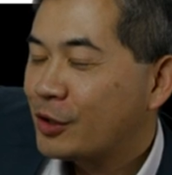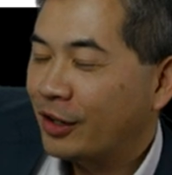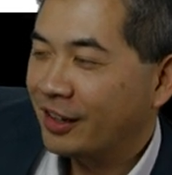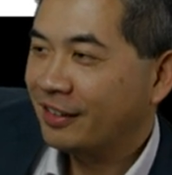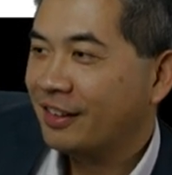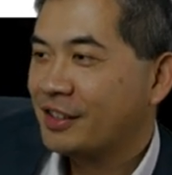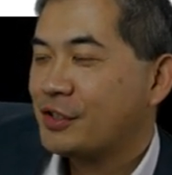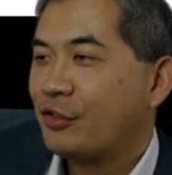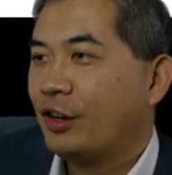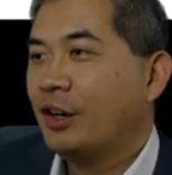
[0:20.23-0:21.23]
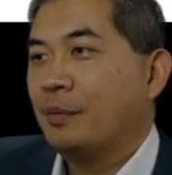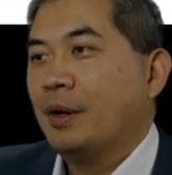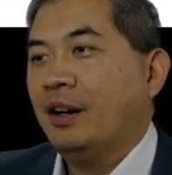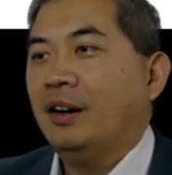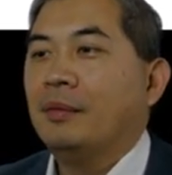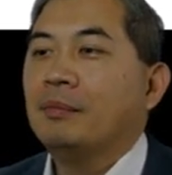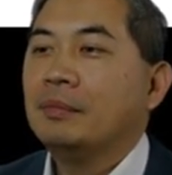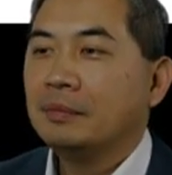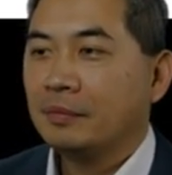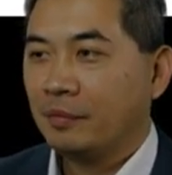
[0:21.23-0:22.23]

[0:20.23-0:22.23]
trying this from um,